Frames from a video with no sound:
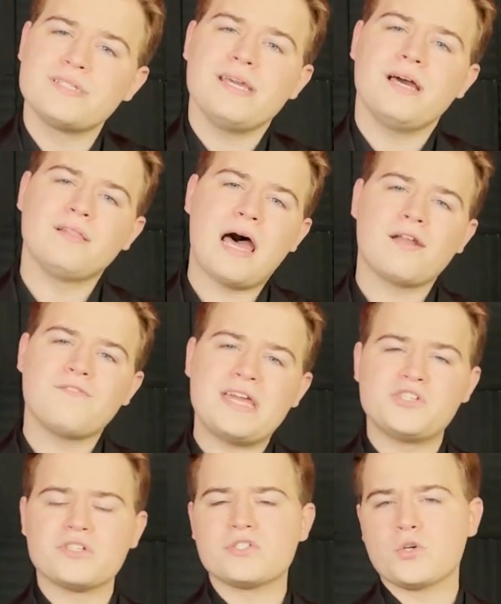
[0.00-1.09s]
you'll see a lot of
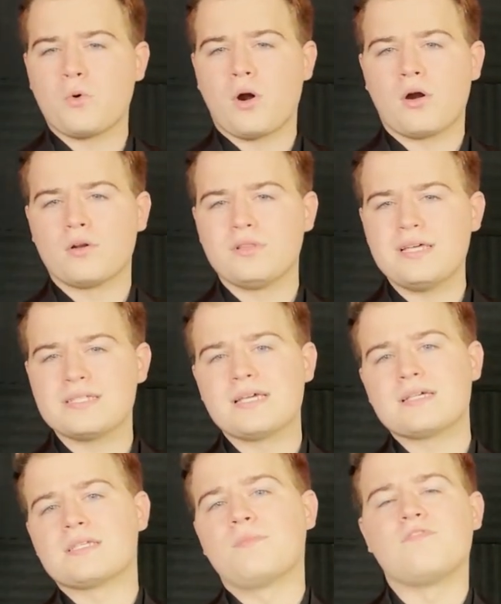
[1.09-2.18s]
agents who are
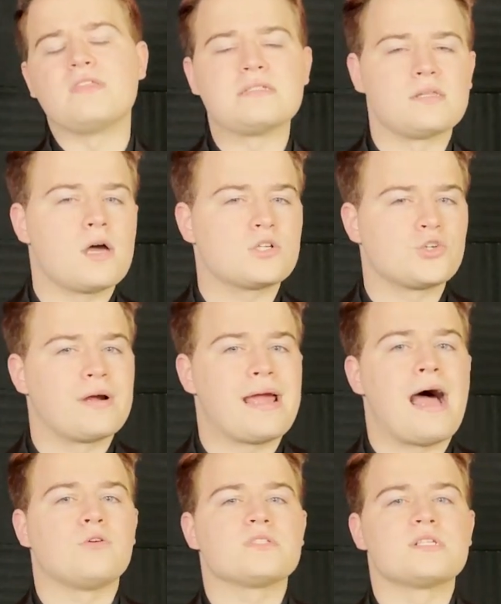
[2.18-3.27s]
listing some of these luxury
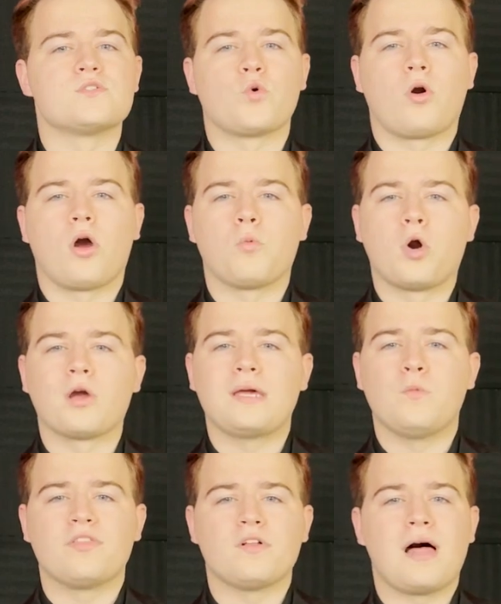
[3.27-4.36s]
houses or are
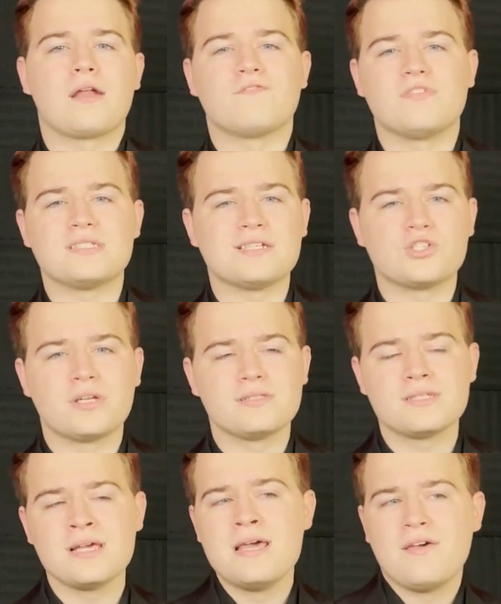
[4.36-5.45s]
working with a lot of
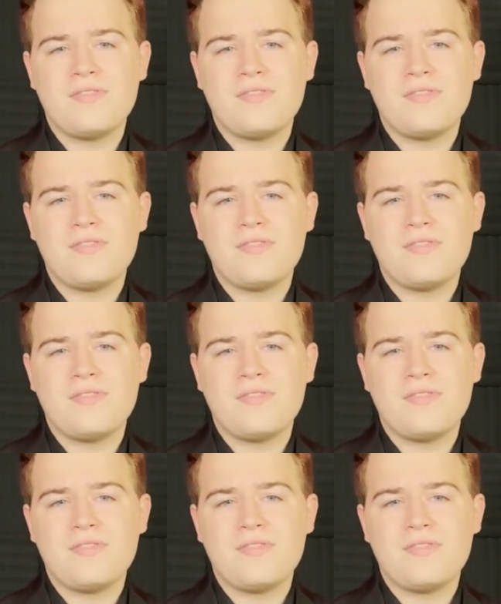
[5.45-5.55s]
physicians.